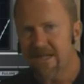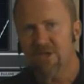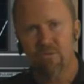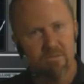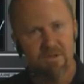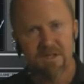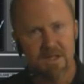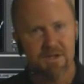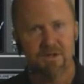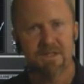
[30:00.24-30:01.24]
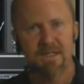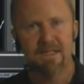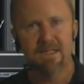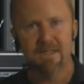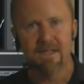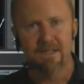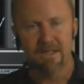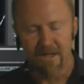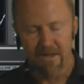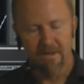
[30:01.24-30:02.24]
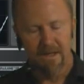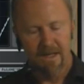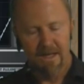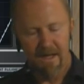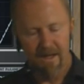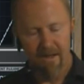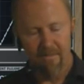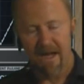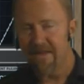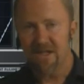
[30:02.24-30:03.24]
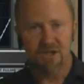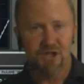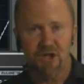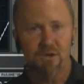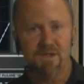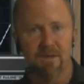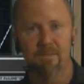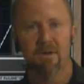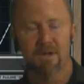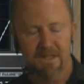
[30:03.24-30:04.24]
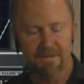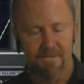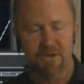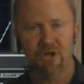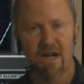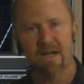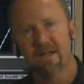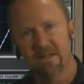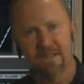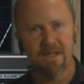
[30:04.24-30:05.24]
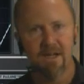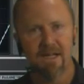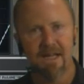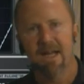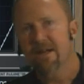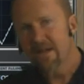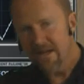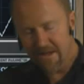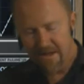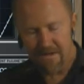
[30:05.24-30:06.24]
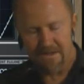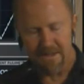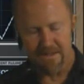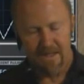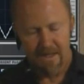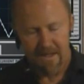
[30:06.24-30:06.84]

each one with 6 oscillators at a time, and then just use them on a different track. Start again, another 6.